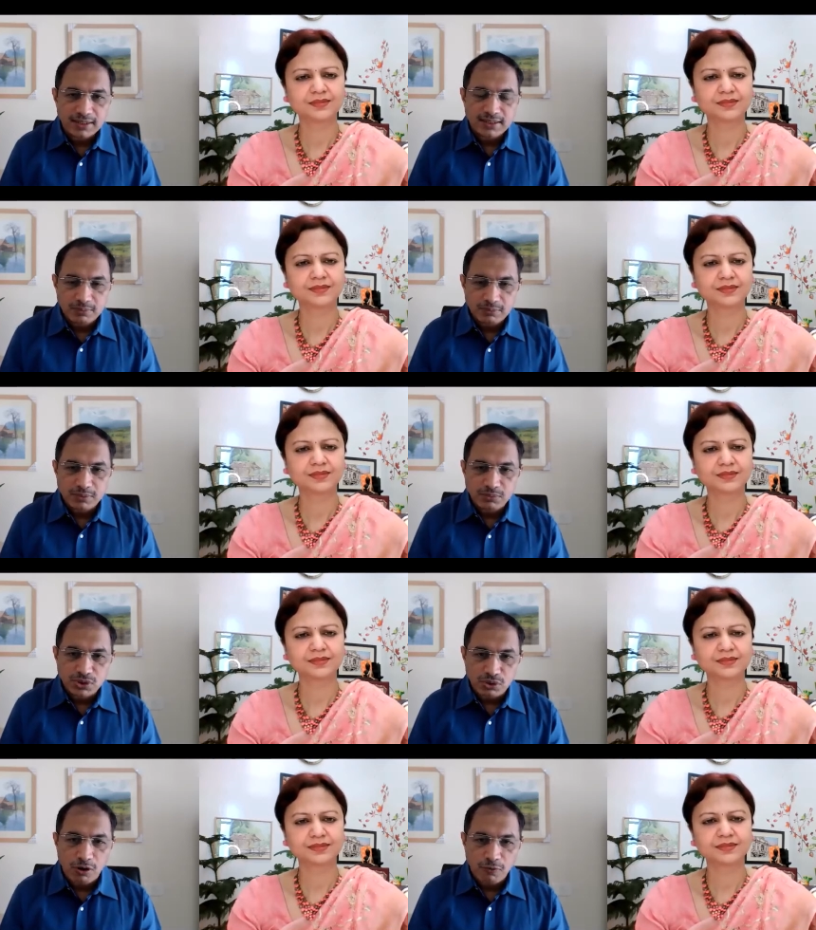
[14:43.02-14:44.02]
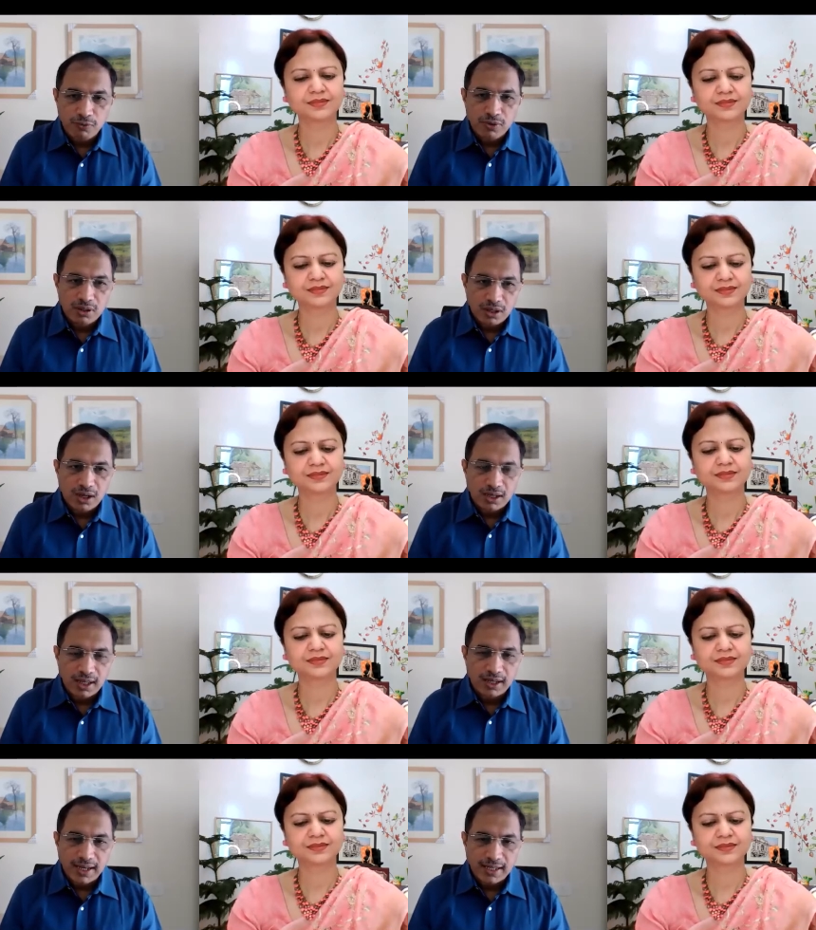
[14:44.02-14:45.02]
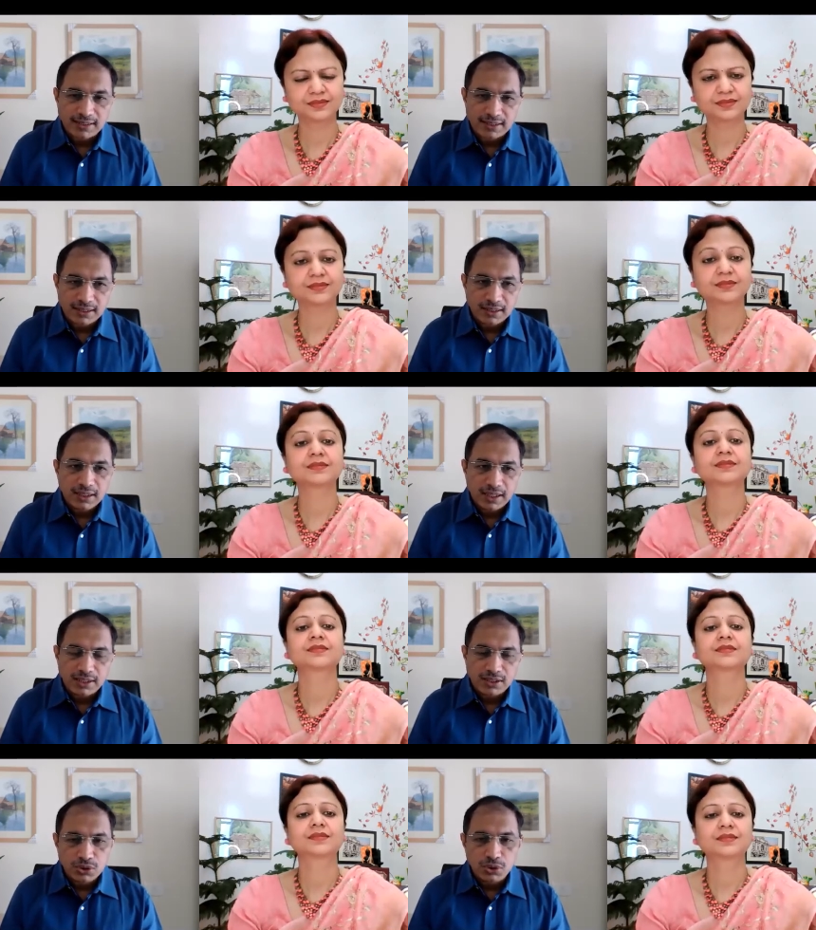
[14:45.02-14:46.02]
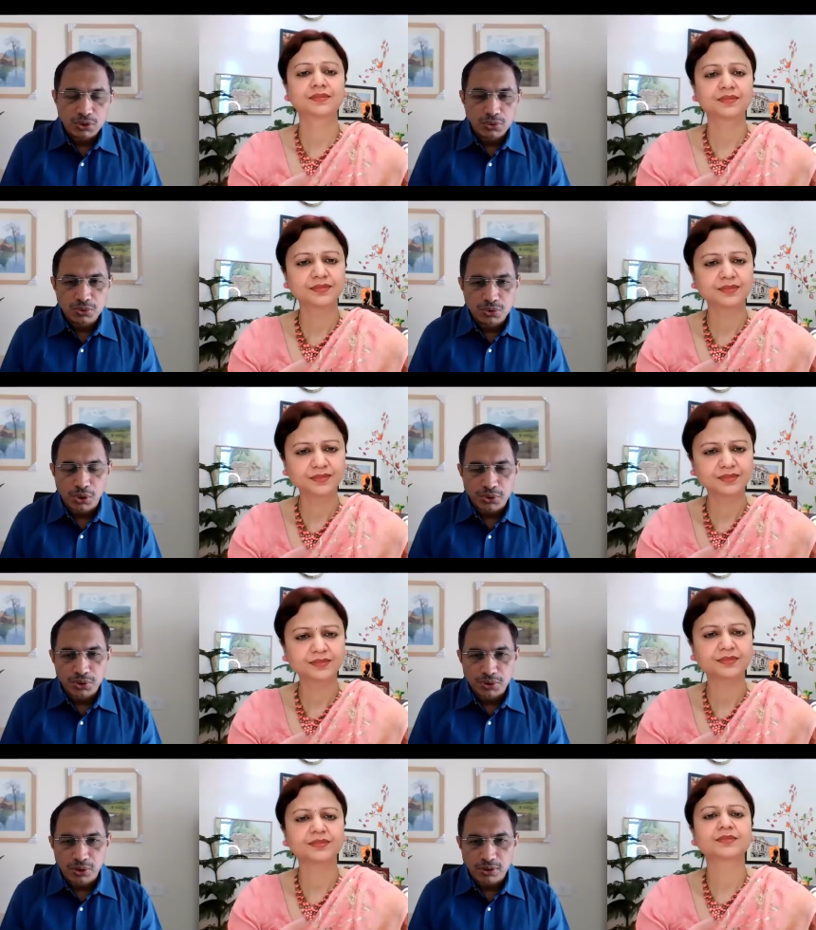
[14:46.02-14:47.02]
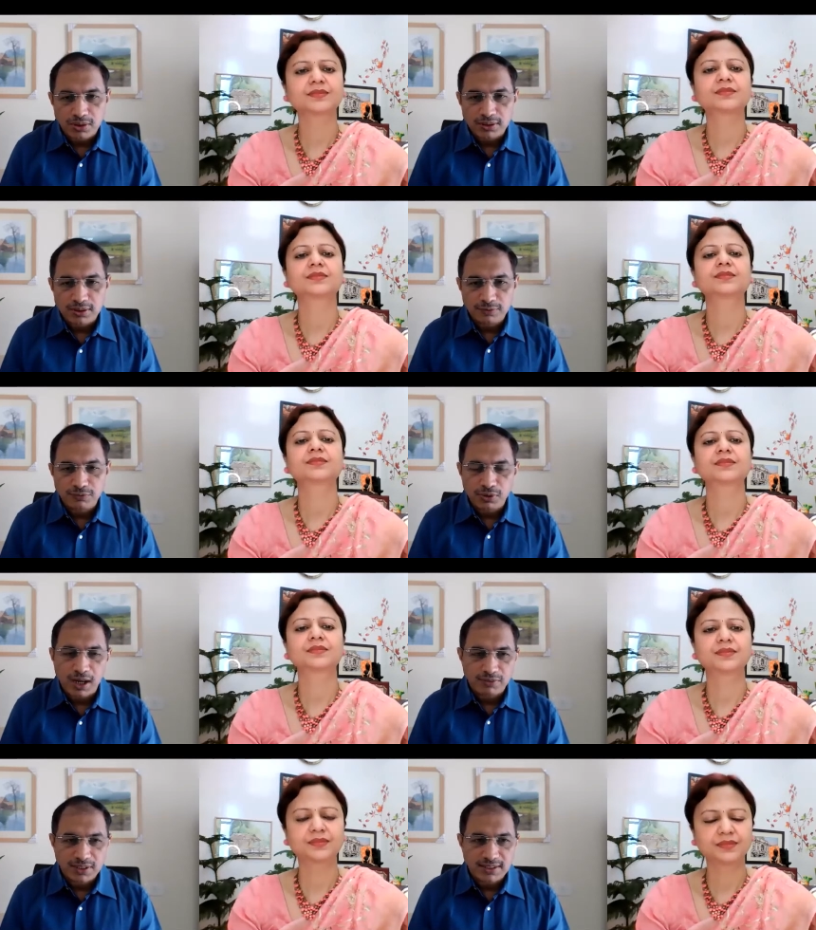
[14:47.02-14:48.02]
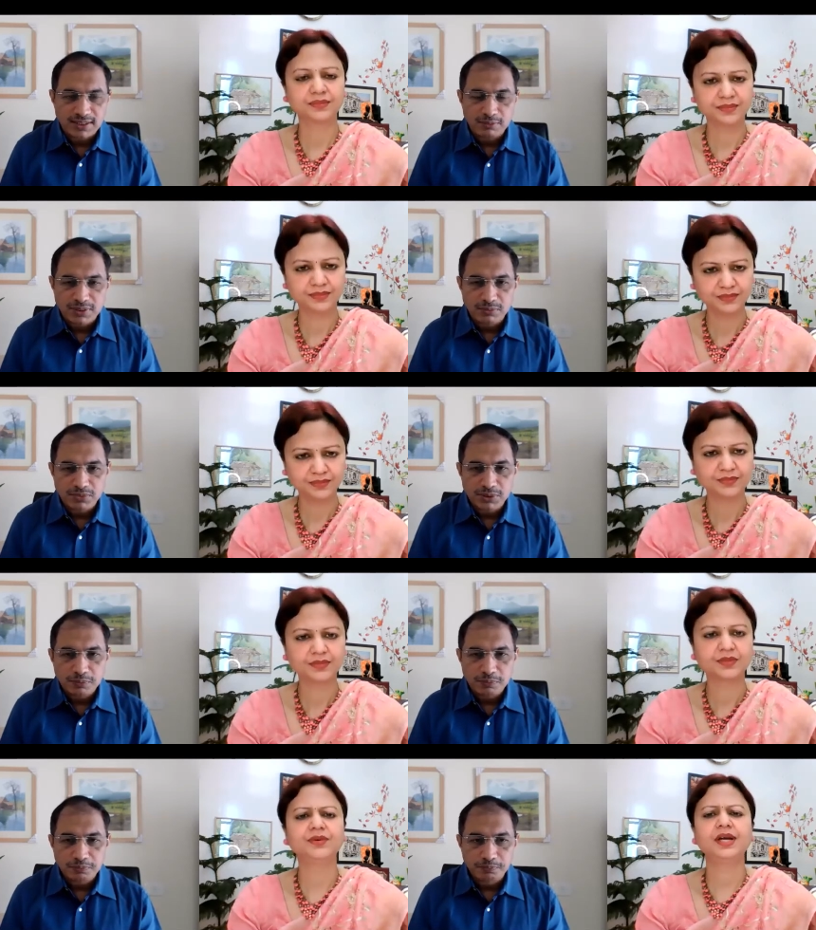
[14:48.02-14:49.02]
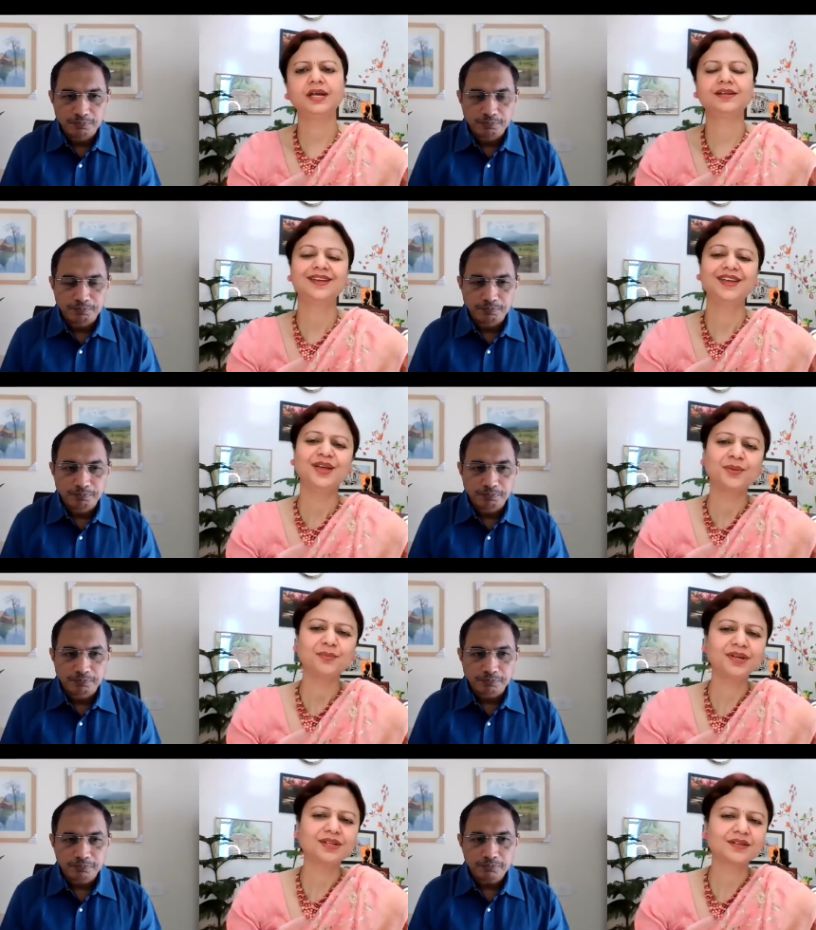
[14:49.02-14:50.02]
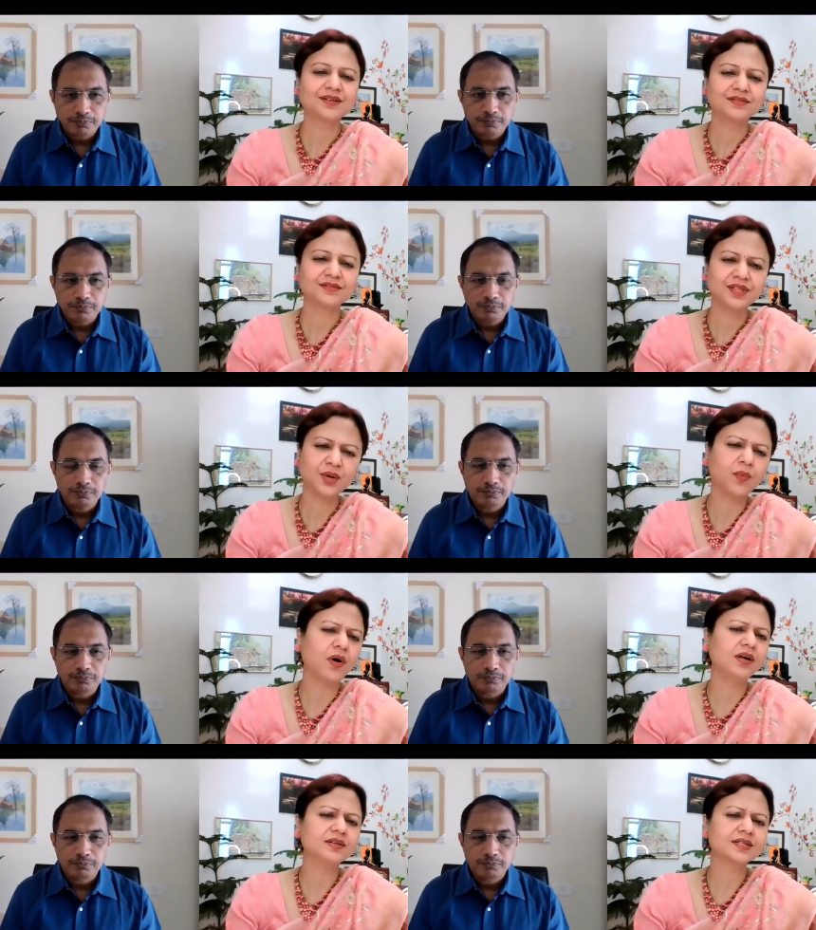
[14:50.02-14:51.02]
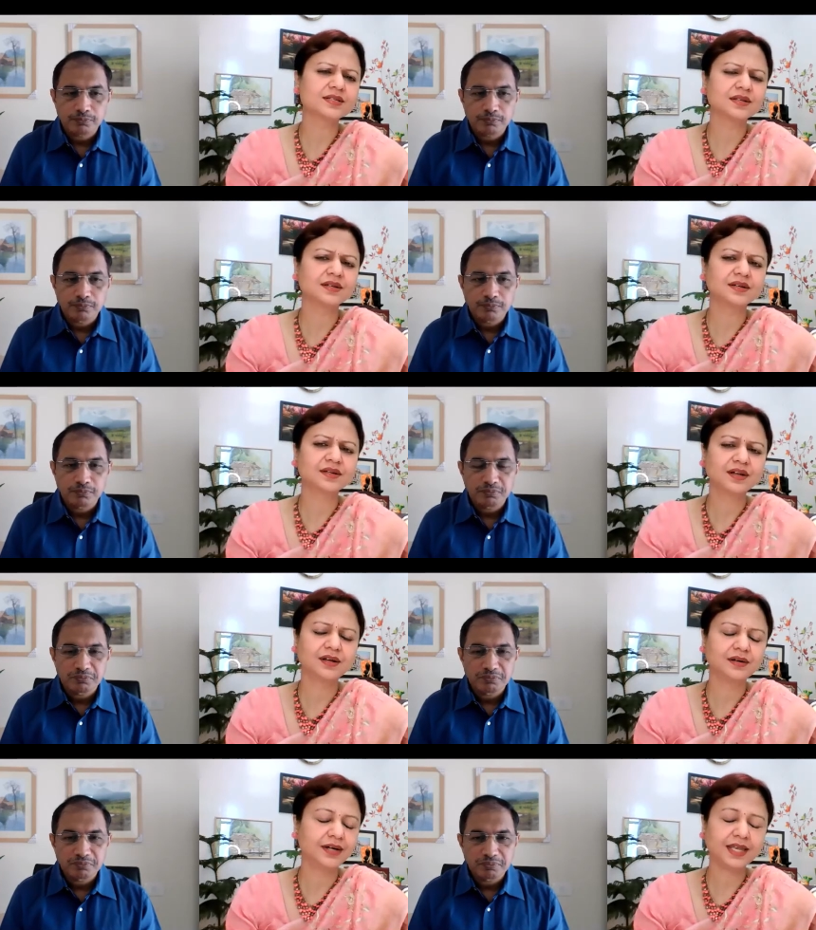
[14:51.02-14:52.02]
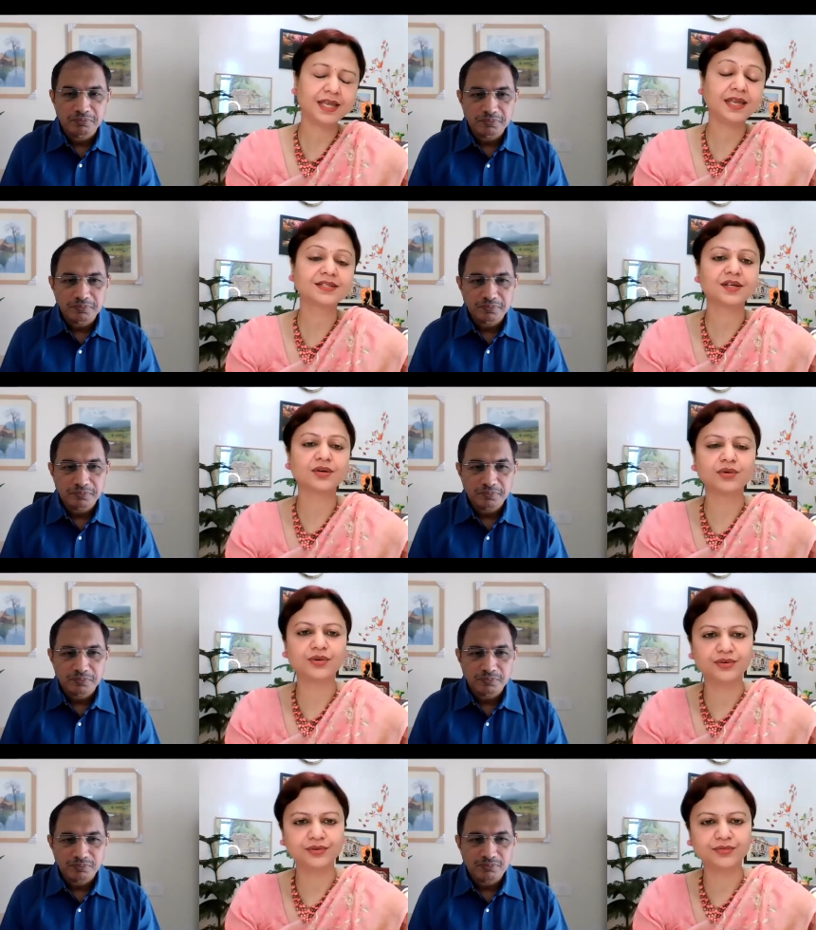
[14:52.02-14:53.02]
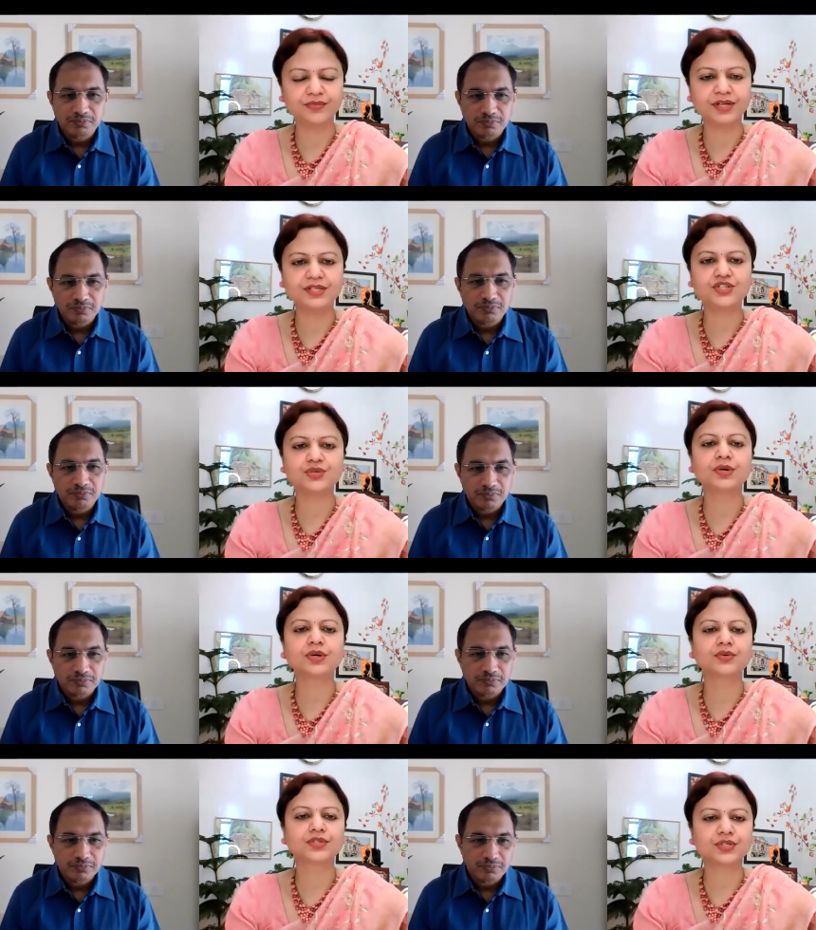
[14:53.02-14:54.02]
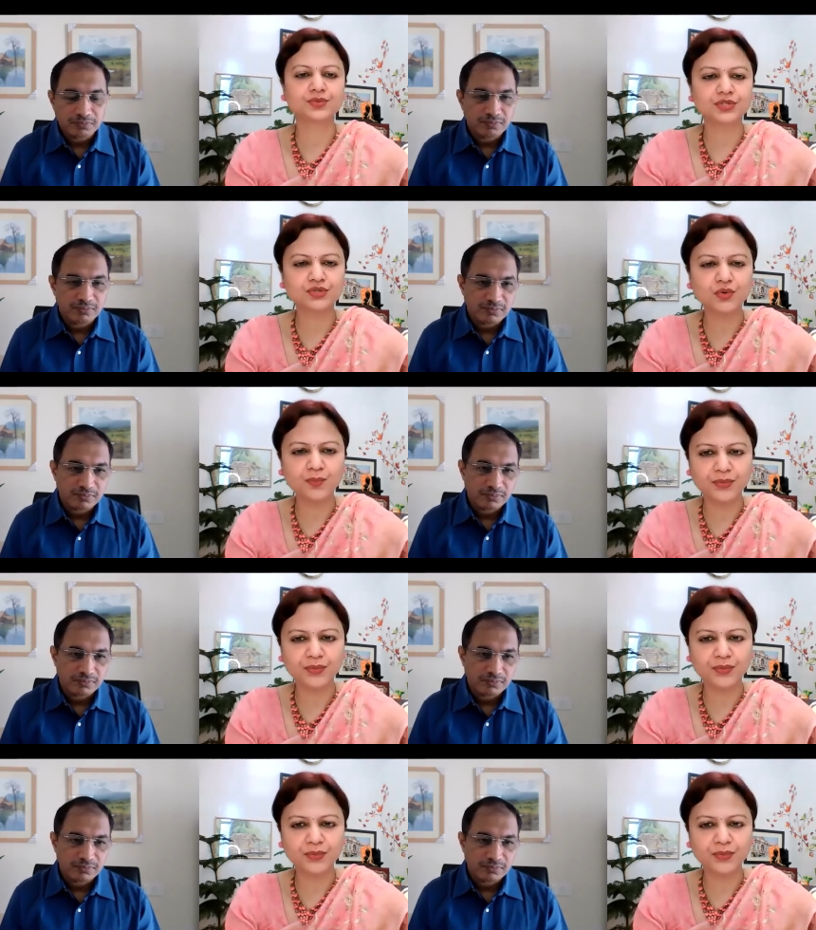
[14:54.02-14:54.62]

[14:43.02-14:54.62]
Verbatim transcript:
Speaker 1: symptoms of lung cancer it is good to talk to your doctor if you have these symptoms.
Speaker 2: Right. But there was uh, decades ago, you know, when tuberculosis was so